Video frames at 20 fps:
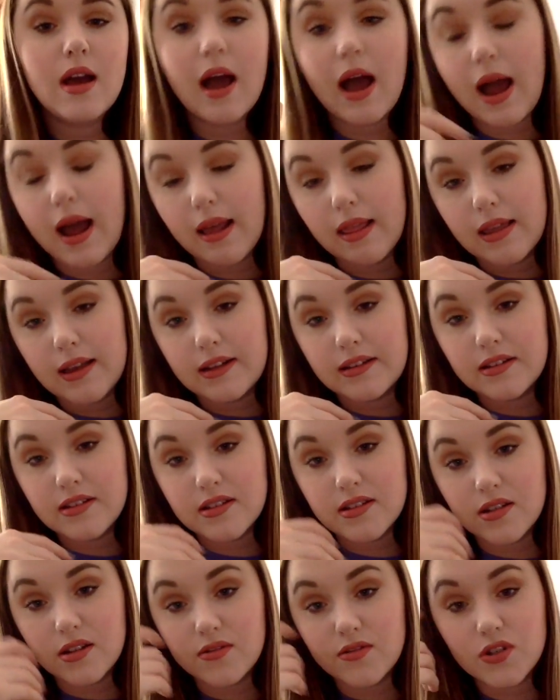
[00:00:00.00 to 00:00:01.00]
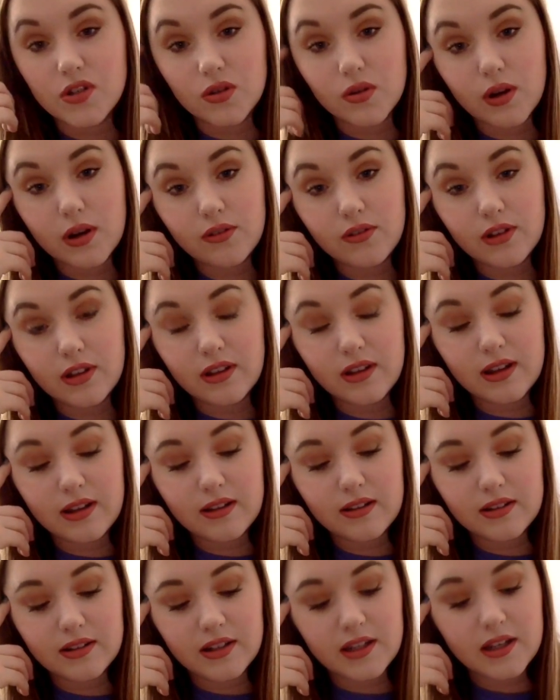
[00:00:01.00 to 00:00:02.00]
I like the stuff too. I really like
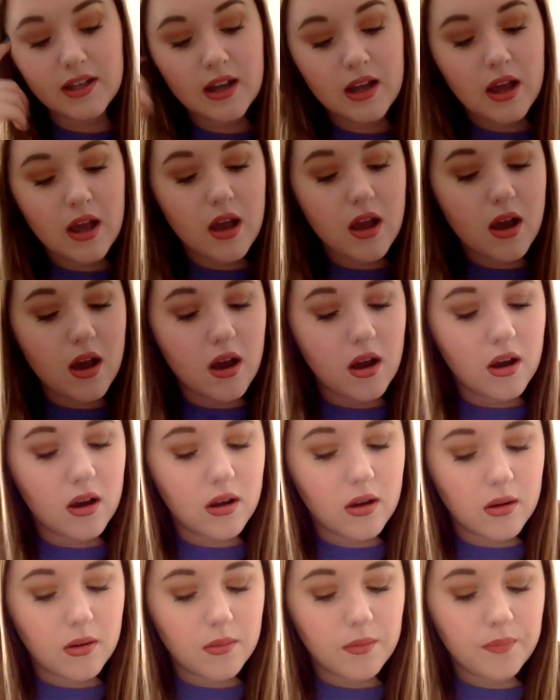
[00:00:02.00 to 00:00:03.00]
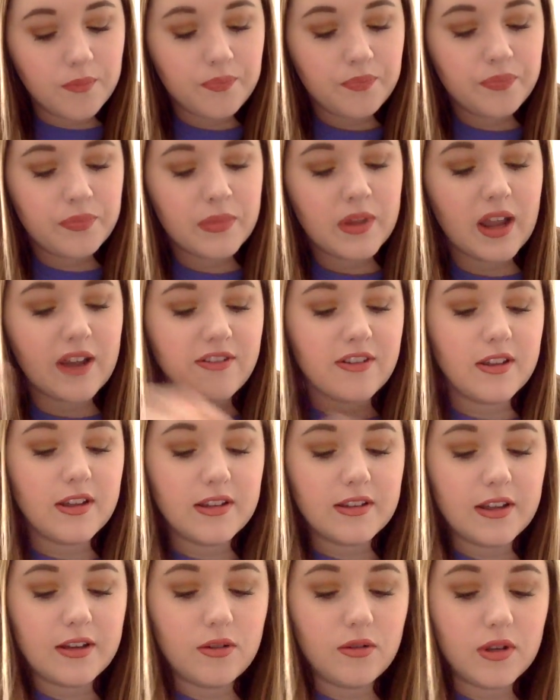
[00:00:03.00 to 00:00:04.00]
Clinique. I feel like
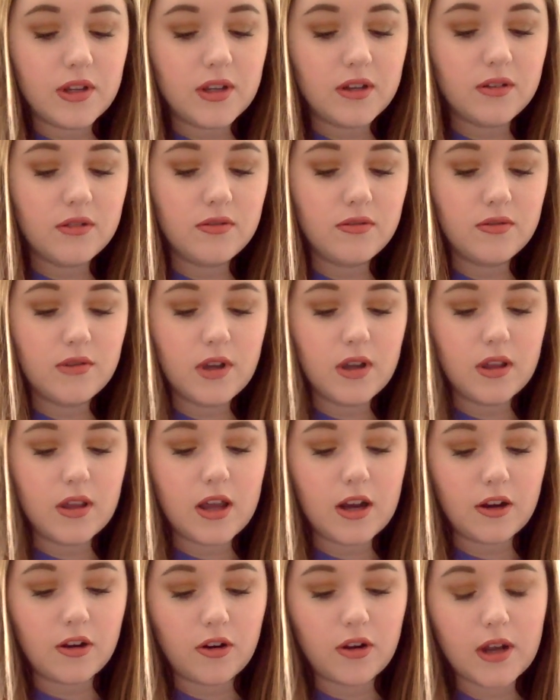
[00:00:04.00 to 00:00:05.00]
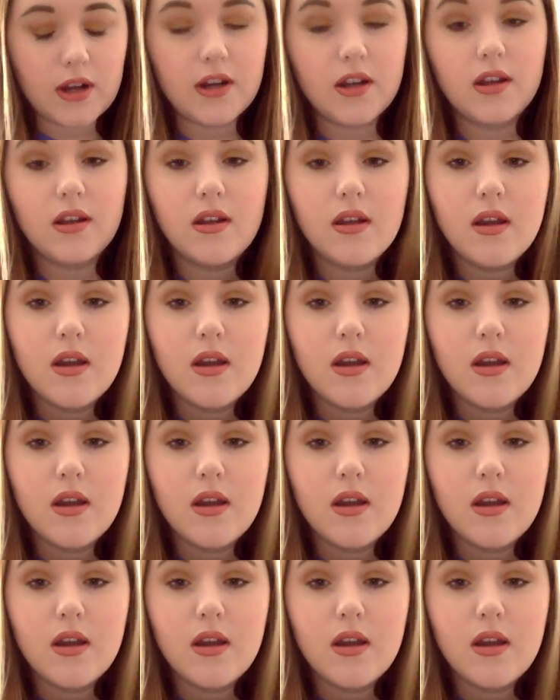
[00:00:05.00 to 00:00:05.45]
they don't get a lot of credit.